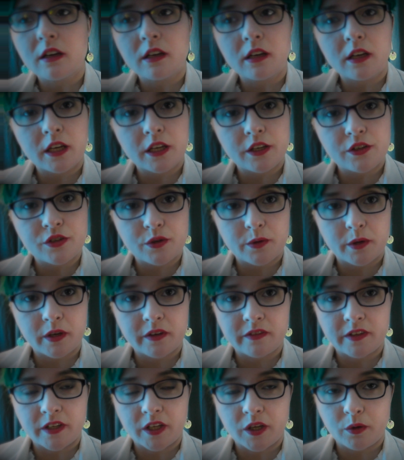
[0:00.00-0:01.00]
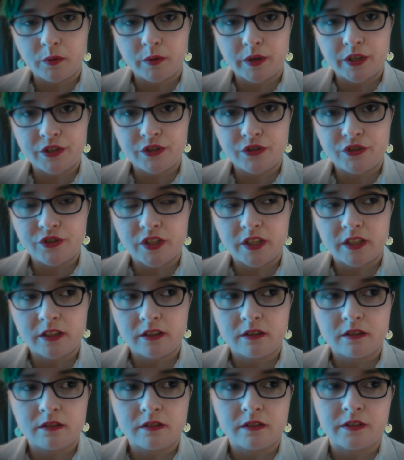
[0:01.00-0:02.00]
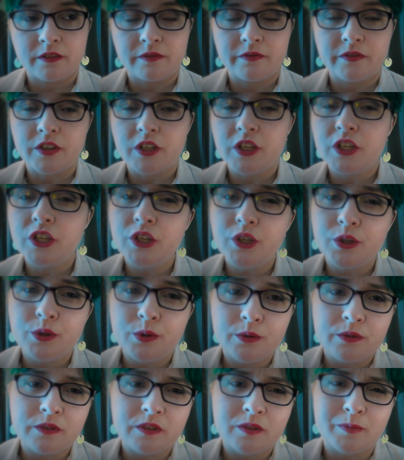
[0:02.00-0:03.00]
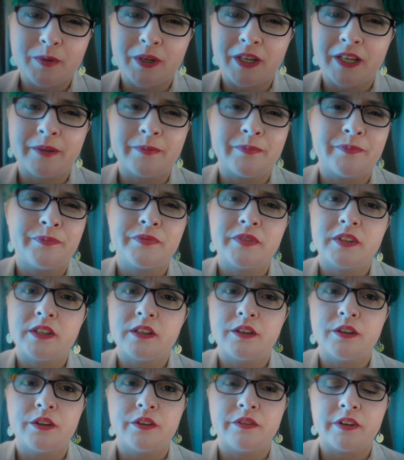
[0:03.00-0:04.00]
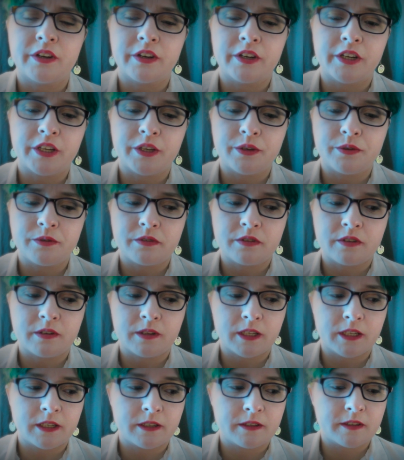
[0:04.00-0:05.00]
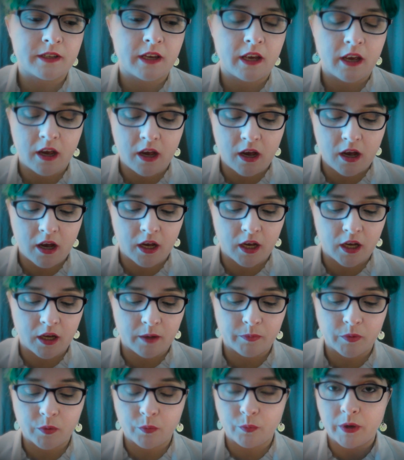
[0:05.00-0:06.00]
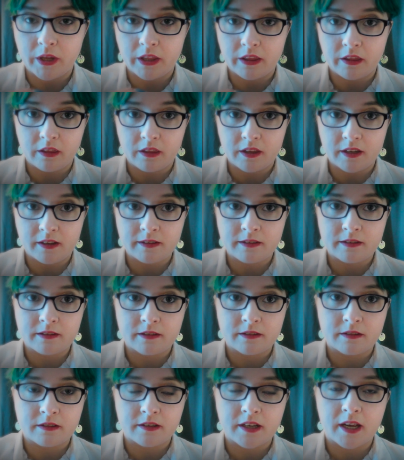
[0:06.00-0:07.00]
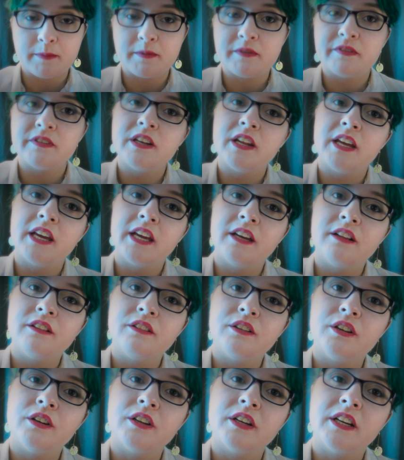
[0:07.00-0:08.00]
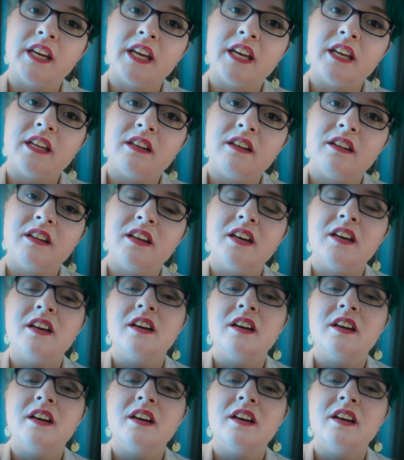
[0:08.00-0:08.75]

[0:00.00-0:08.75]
in case you have any questions of use, but you're very used to this. Um, with this type of inhaler, again,